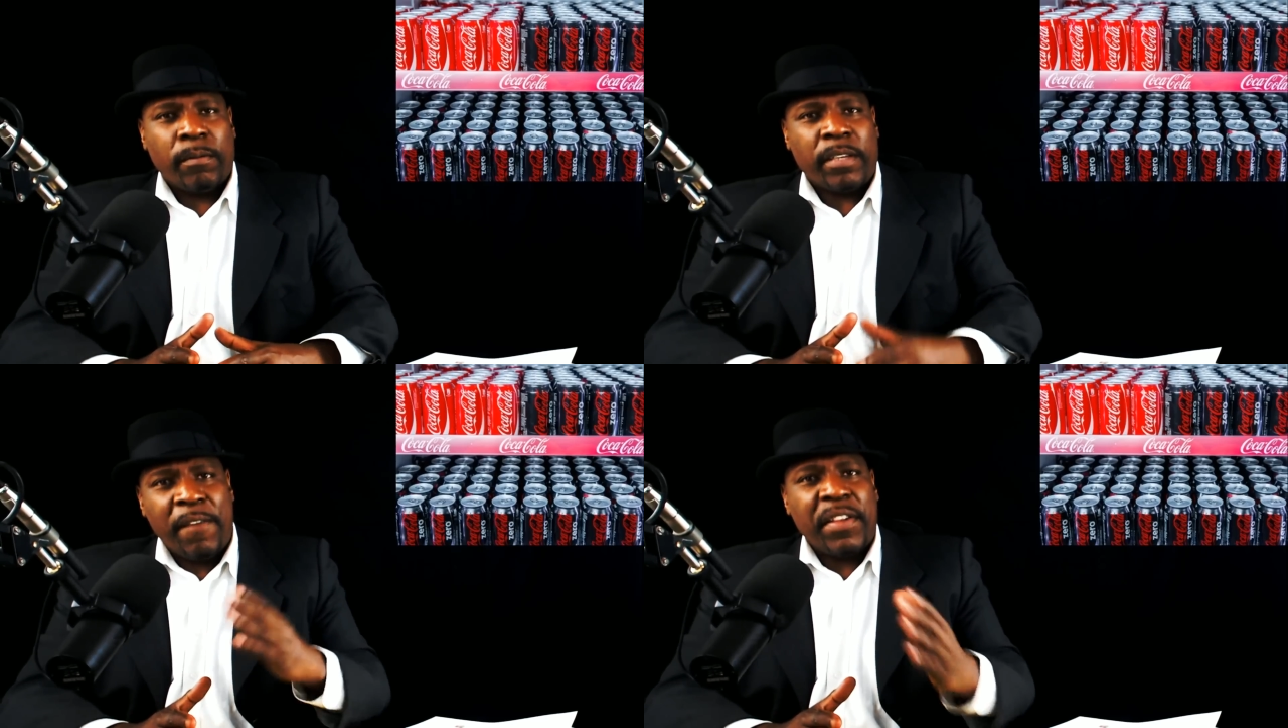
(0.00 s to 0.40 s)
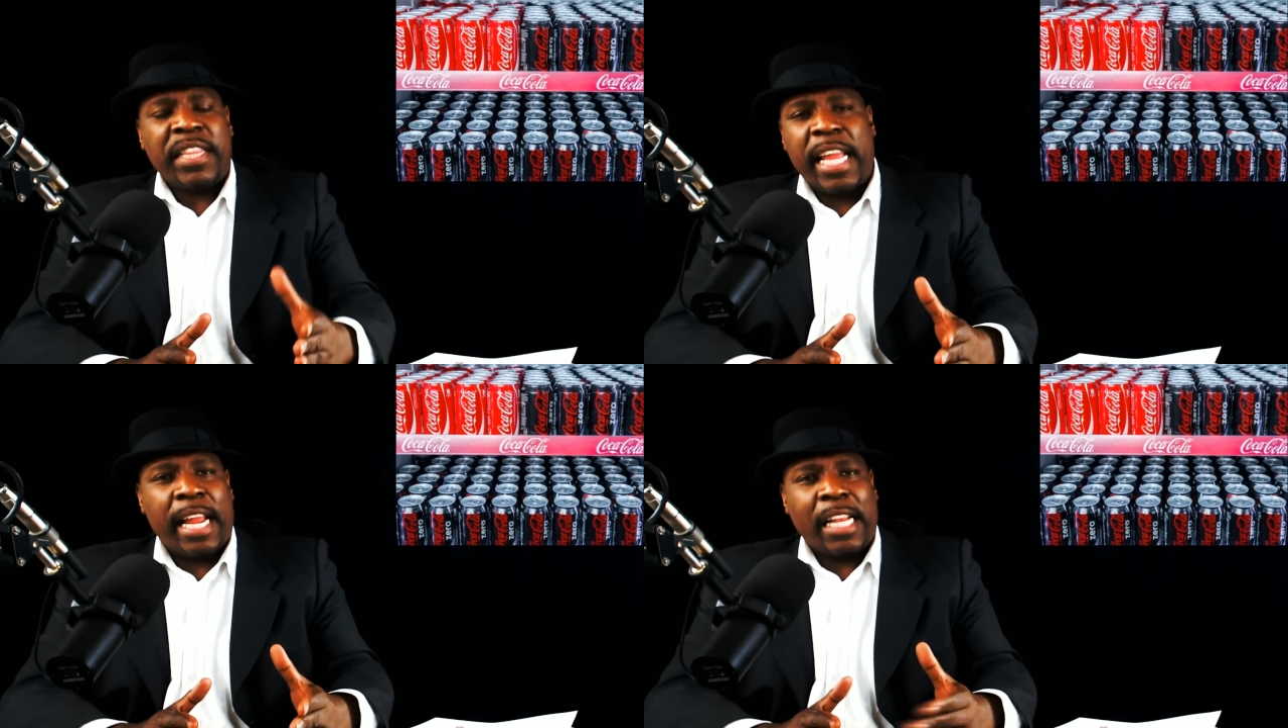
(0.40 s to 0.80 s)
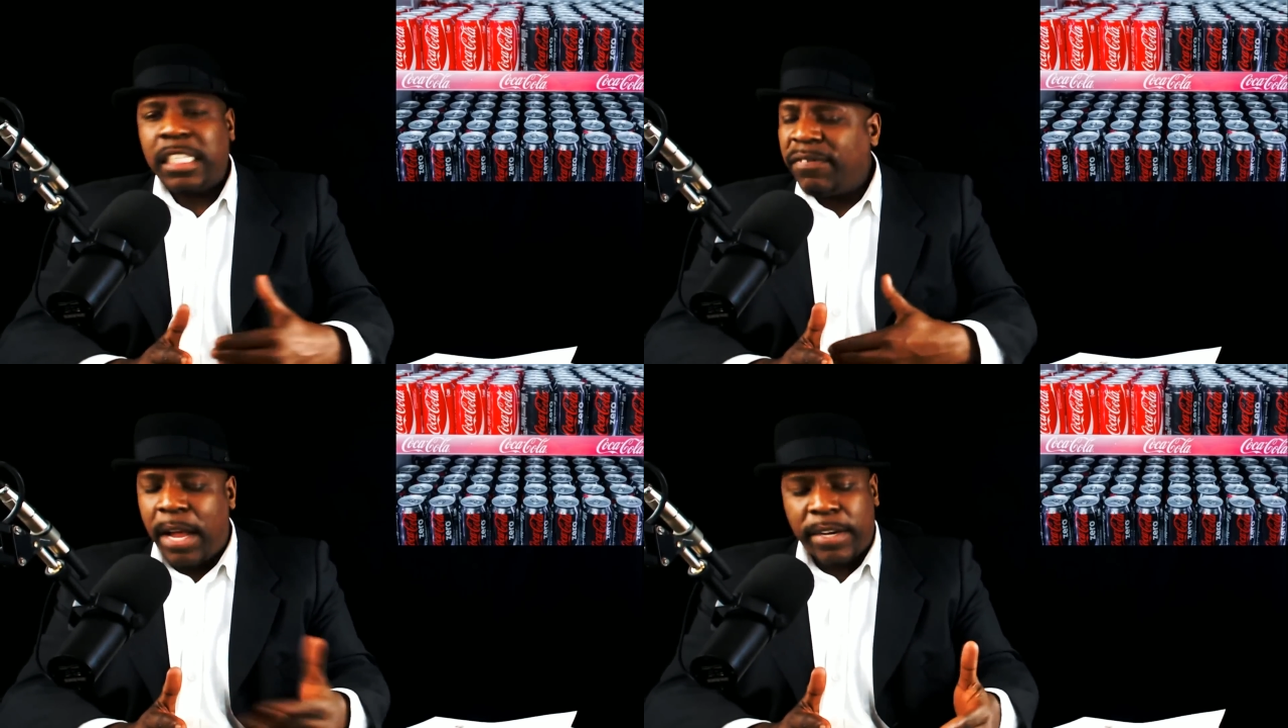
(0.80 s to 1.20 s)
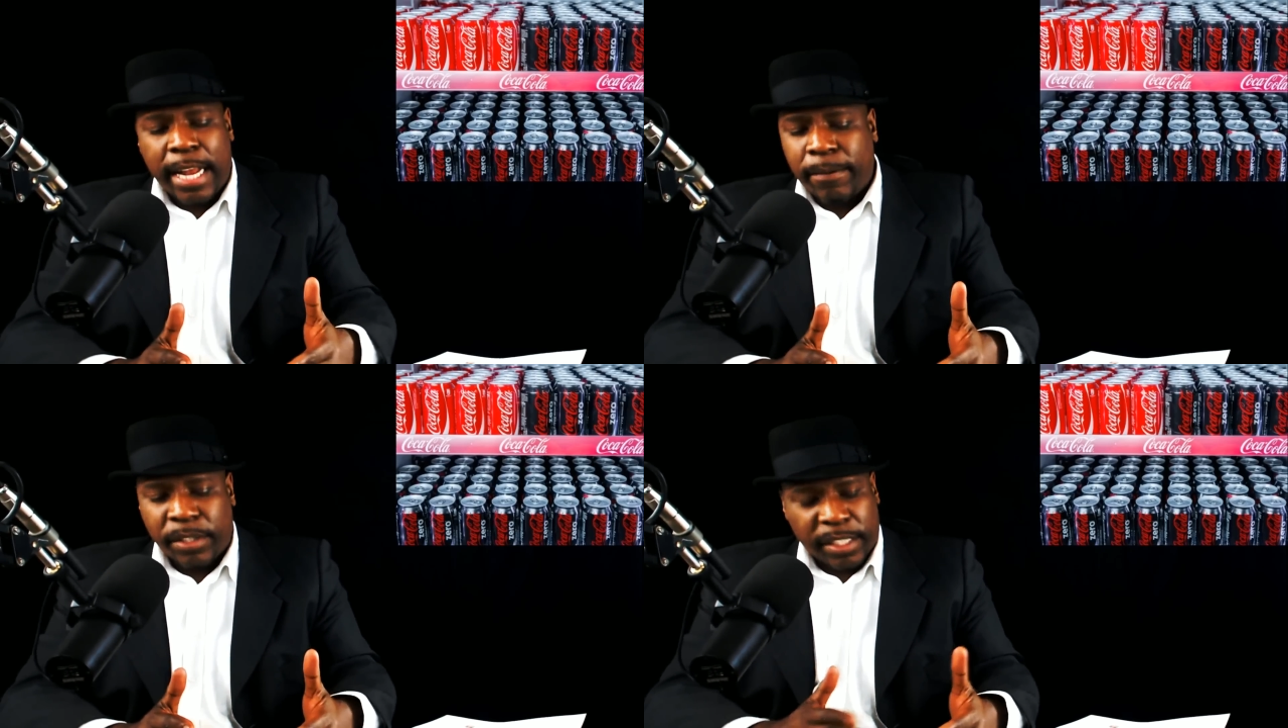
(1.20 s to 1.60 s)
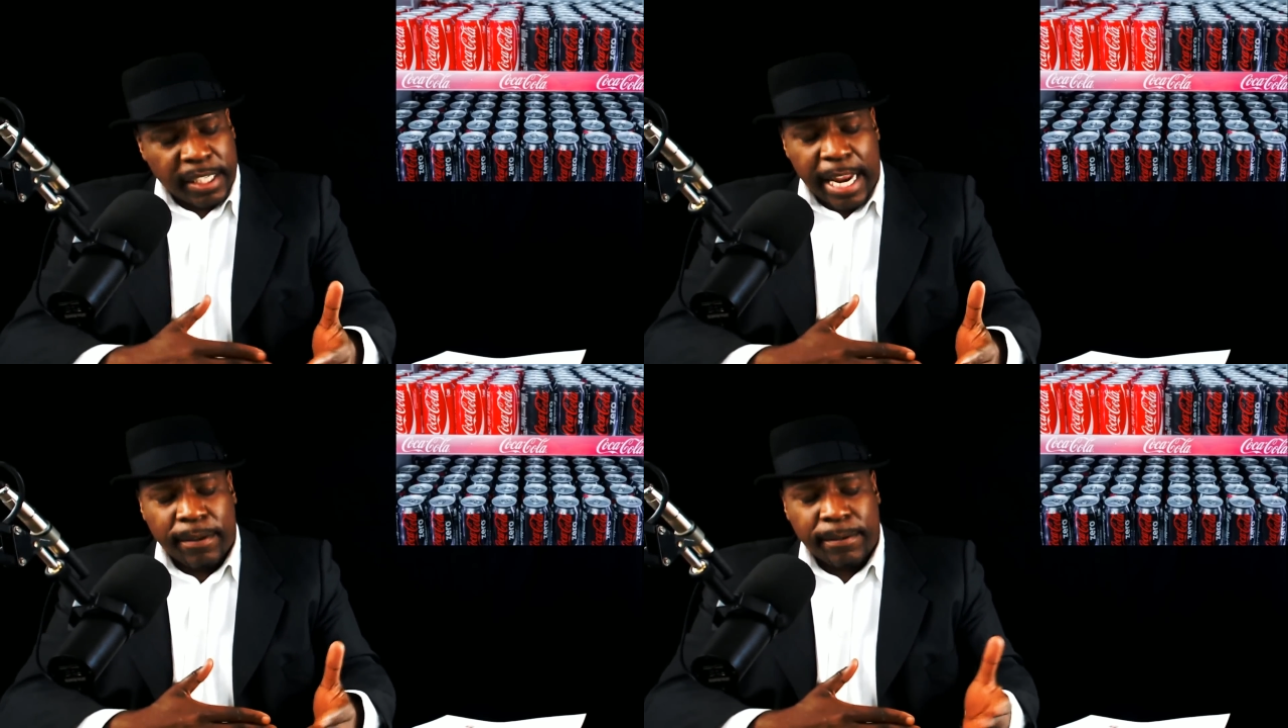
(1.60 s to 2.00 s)
another thing I just found out just
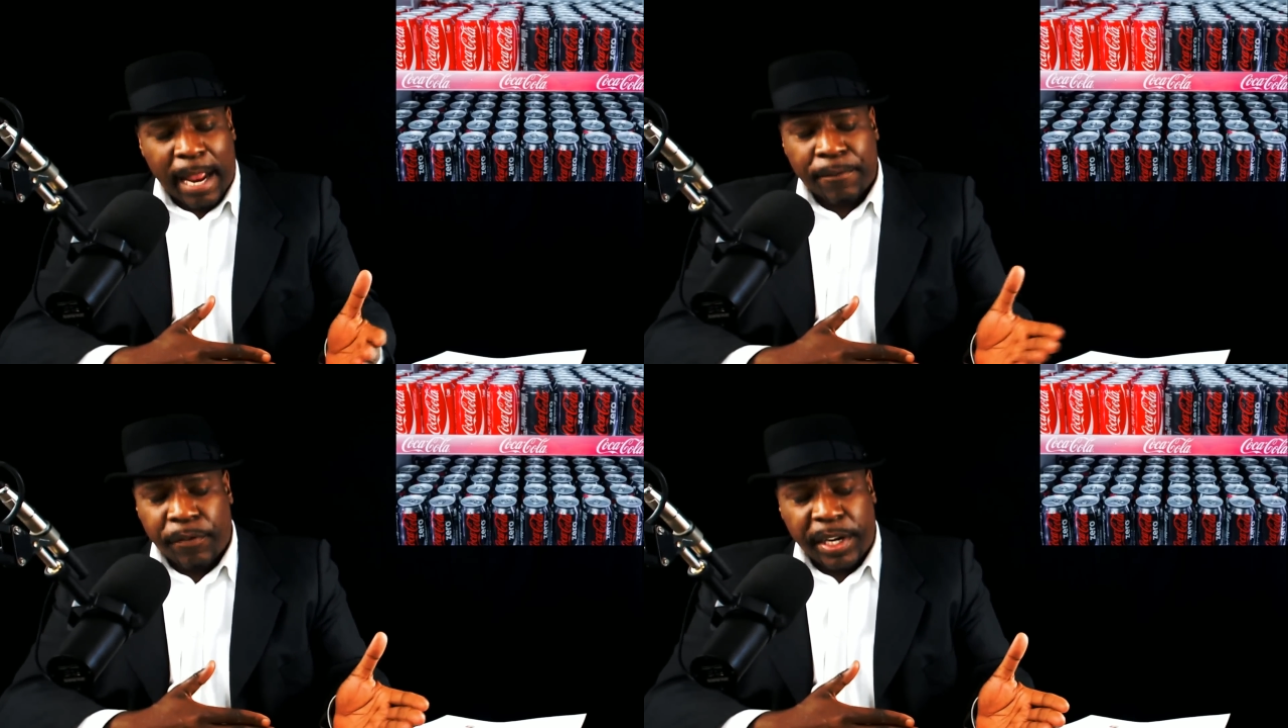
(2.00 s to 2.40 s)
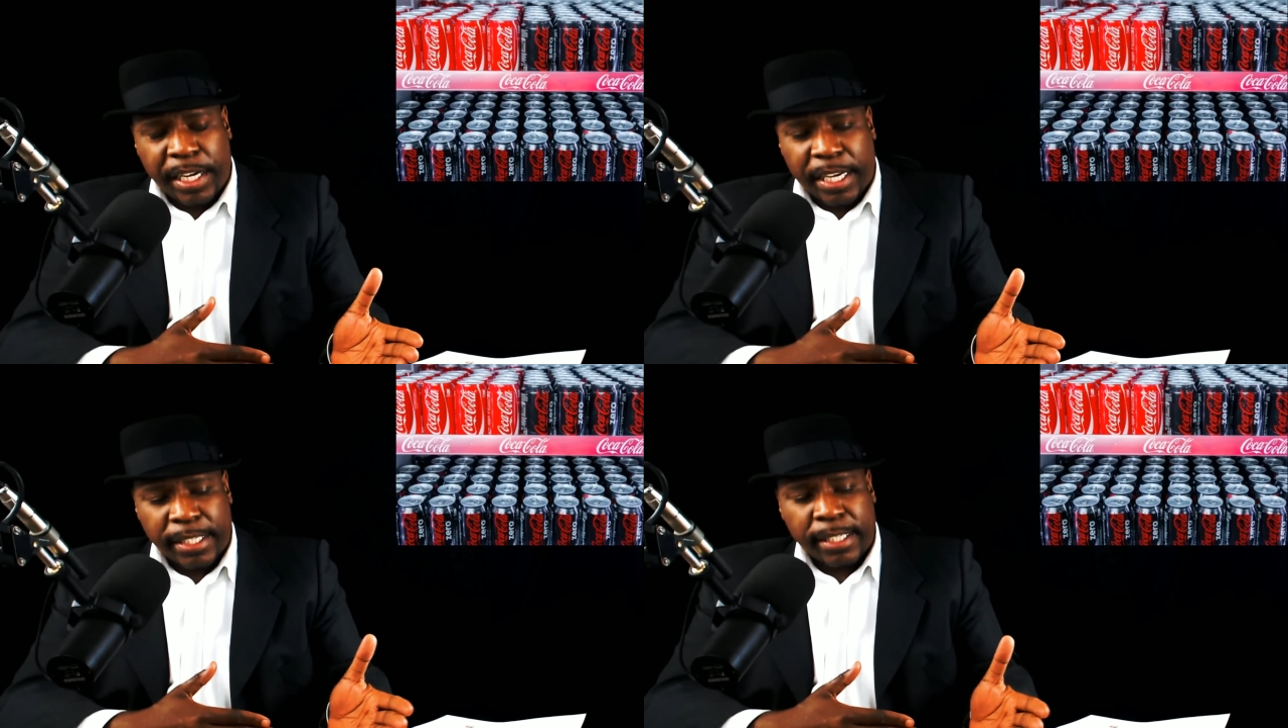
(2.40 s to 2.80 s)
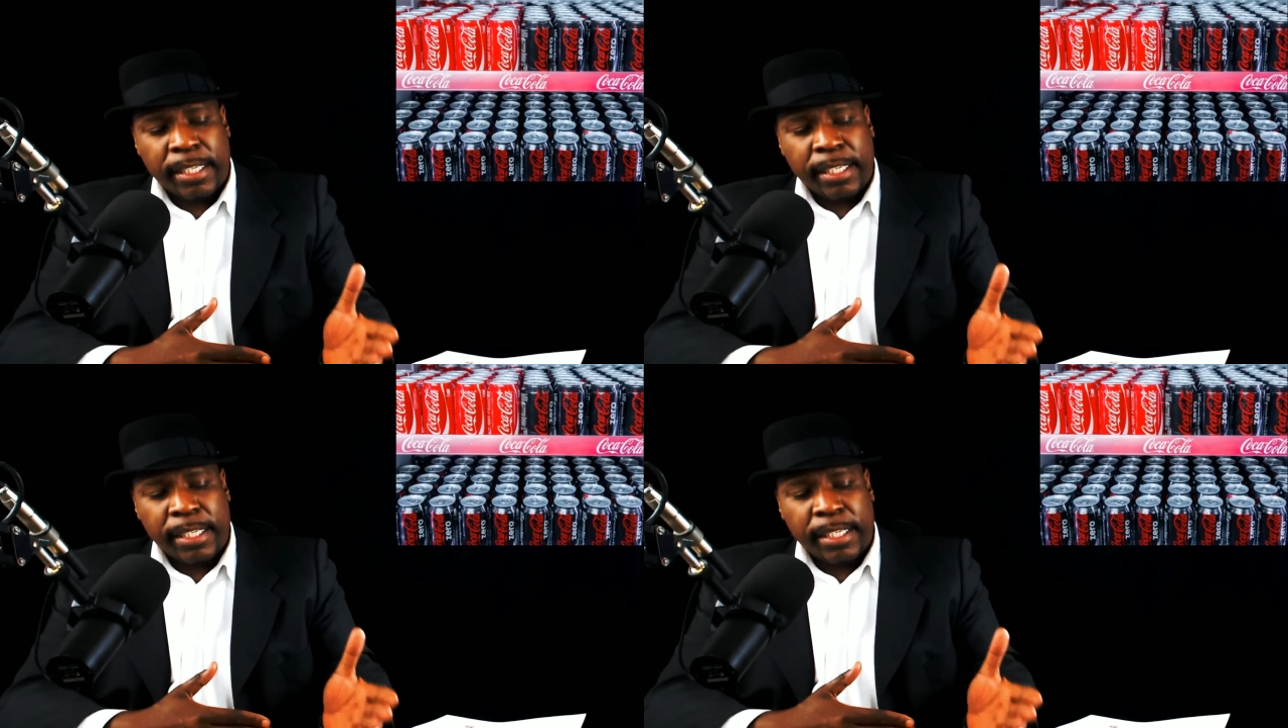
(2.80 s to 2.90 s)
now after reading this: